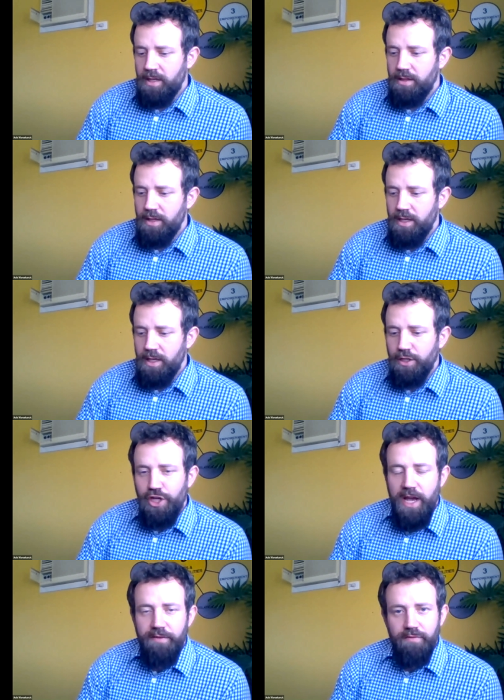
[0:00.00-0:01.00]
the
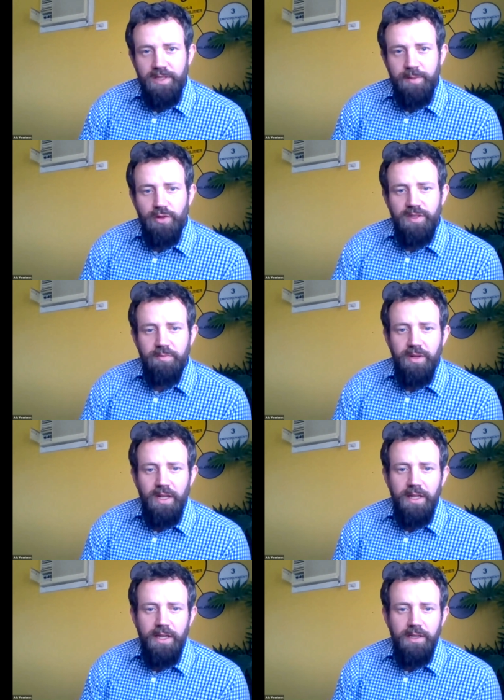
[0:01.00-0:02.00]
chain of
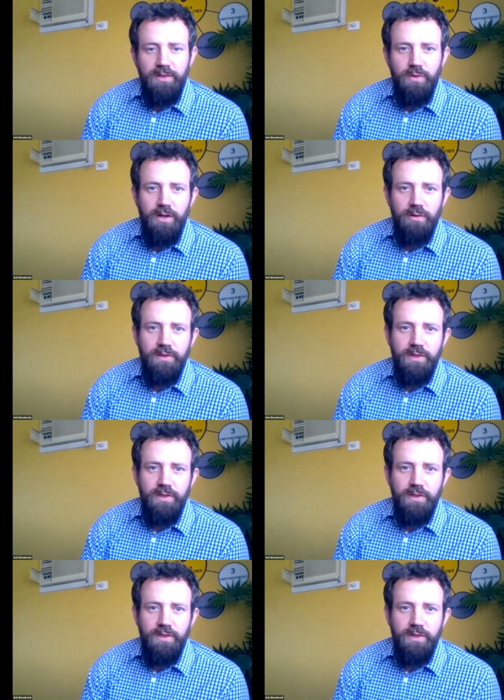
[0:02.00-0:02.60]
responsibility as well.